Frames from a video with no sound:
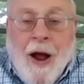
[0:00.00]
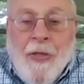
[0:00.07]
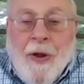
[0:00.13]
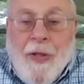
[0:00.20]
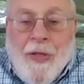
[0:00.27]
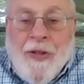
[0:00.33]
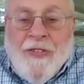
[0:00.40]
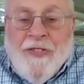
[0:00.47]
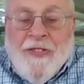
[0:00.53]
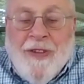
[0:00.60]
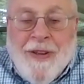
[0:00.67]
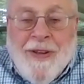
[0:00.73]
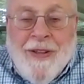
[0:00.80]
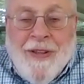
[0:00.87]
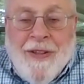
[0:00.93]
other this
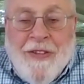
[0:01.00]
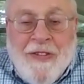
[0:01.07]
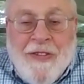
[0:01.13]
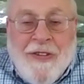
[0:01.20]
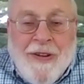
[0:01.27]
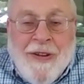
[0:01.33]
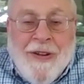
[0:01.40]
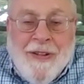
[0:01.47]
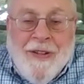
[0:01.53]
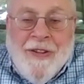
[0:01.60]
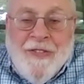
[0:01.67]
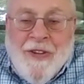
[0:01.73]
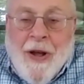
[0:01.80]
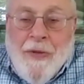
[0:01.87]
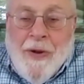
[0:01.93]

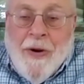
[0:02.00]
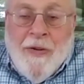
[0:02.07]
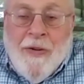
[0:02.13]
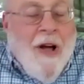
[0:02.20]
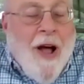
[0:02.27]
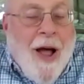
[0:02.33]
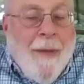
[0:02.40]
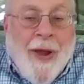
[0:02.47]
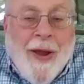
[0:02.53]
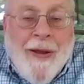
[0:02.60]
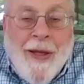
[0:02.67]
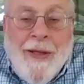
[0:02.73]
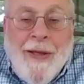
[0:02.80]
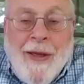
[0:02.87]
other topic.